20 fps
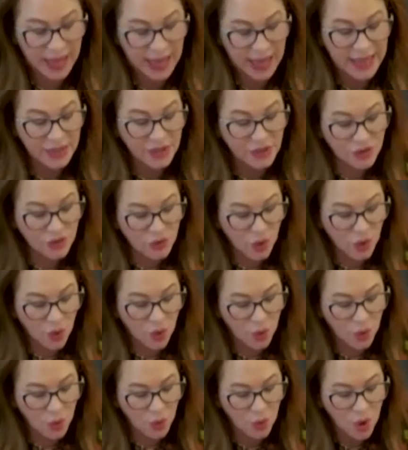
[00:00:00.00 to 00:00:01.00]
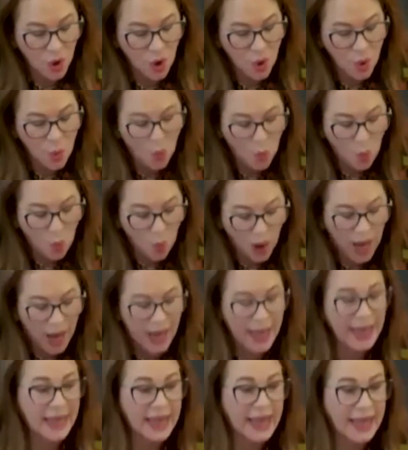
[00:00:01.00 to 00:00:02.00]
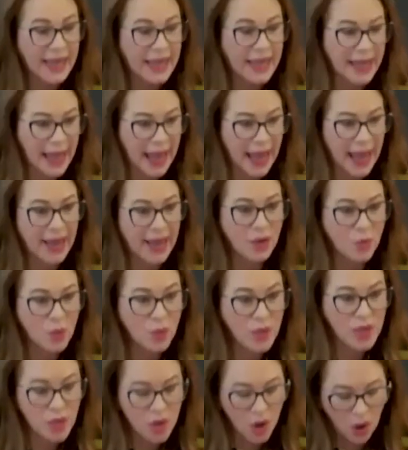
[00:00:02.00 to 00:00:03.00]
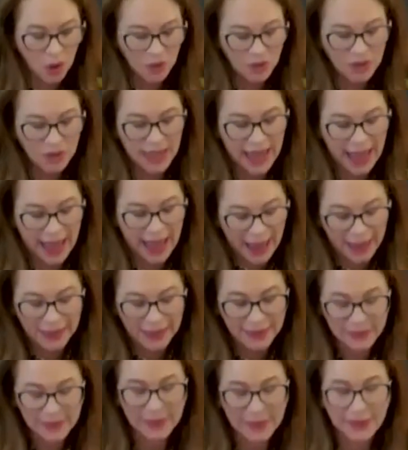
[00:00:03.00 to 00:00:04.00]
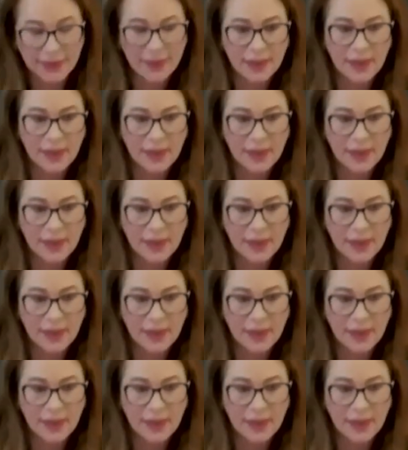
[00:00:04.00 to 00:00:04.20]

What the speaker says: And so why can we not act?